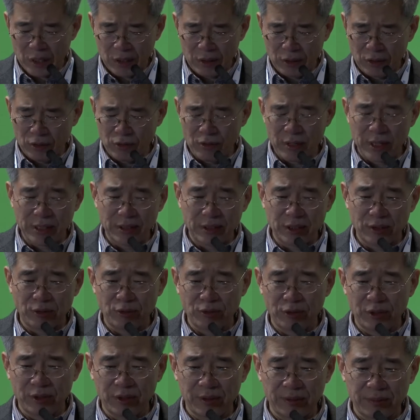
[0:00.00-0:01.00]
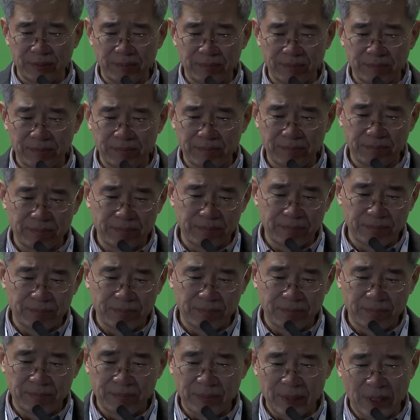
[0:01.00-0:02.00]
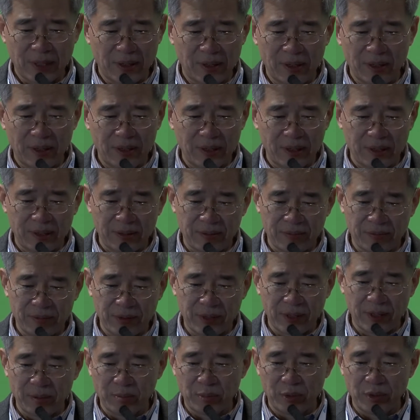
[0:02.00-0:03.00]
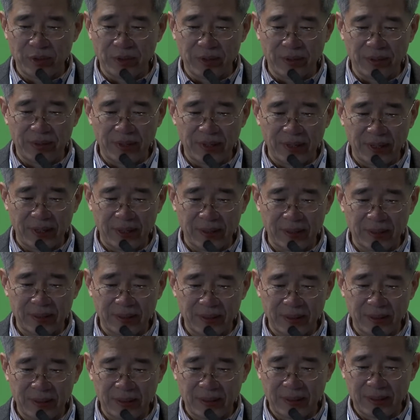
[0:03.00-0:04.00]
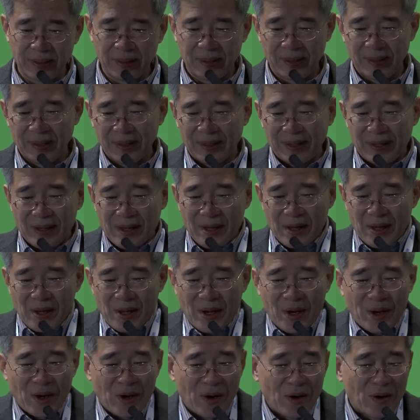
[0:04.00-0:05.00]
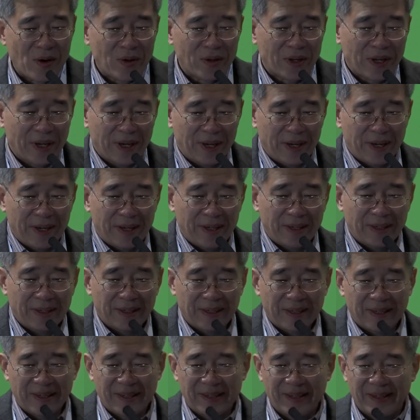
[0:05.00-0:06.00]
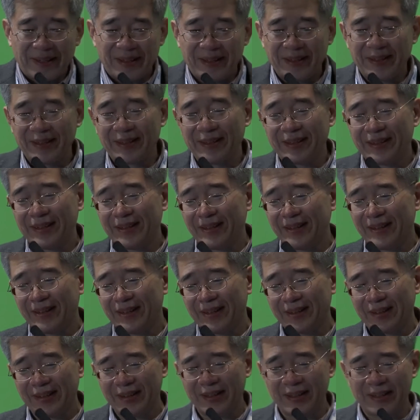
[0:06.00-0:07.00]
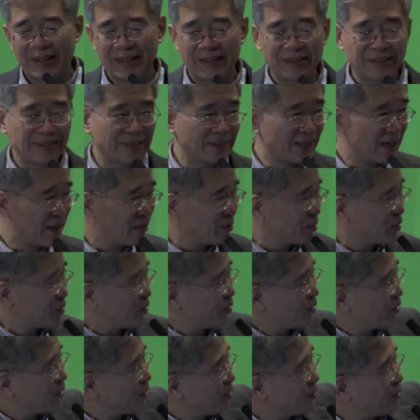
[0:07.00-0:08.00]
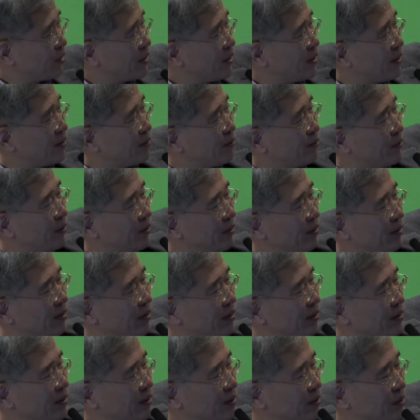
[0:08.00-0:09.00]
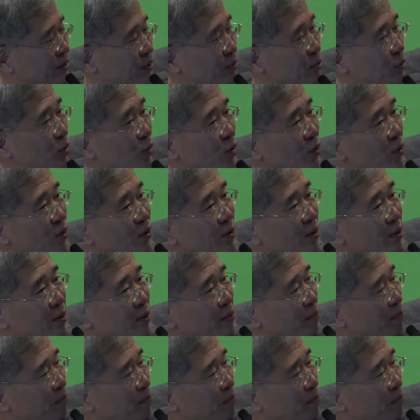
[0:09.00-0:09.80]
you guys are learning very important thing. Okay, so I'm sorry you cannot read the small